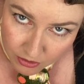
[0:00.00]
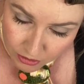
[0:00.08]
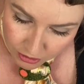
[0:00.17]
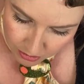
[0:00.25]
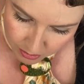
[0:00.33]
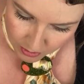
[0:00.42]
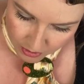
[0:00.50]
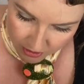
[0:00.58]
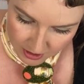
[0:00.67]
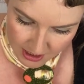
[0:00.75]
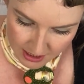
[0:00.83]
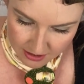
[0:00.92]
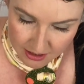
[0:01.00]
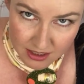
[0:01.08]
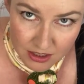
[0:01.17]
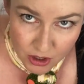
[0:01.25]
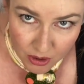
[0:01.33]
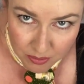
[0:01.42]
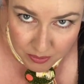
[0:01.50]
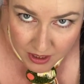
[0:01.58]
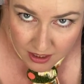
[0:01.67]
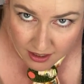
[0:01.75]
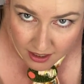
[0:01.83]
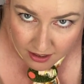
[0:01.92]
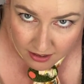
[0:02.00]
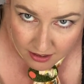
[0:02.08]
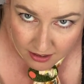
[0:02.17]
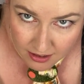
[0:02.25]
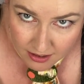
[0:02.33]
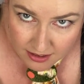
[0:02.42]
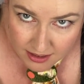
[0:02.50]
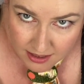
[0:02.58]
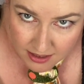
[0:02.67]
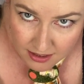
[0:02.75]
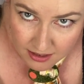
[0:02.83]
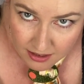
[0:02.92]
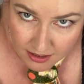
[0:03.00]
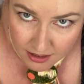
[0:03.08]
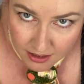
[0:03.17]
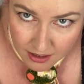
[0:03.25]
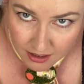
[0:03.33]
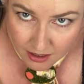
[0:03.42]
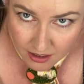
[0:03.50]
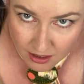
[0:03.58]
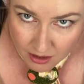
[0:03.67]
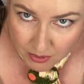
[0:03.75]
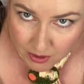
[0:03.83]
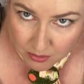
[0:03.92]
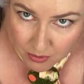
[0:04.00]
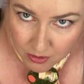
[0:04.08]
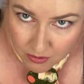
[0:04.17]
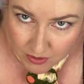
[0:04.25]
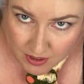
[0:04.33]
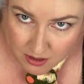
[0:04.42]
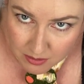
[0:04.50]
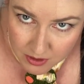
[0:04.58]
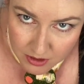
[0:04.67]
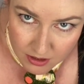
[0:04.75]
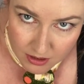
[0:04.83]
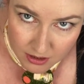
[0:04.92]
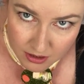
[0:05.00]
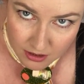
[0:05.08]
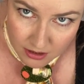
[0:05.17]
Smooth down this top bit now that it's a bit more visible.